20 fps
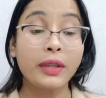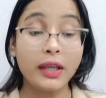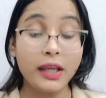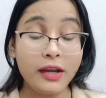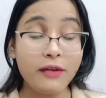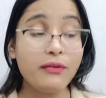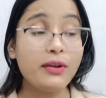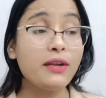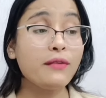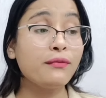
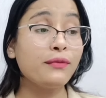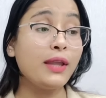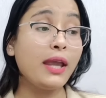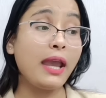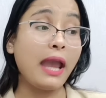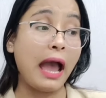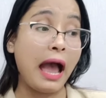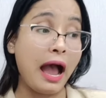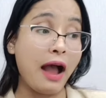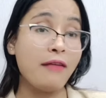Even if
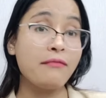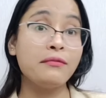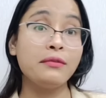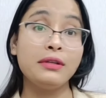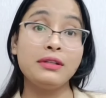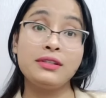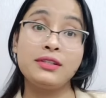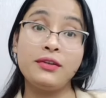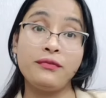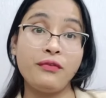they have
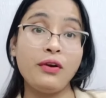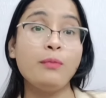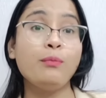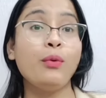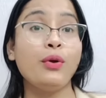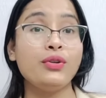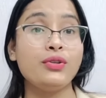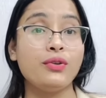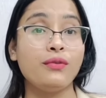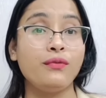different
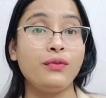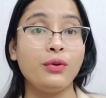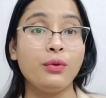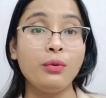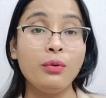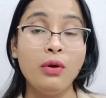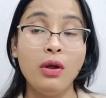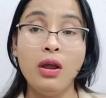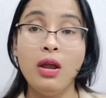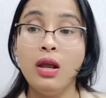point of
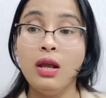view,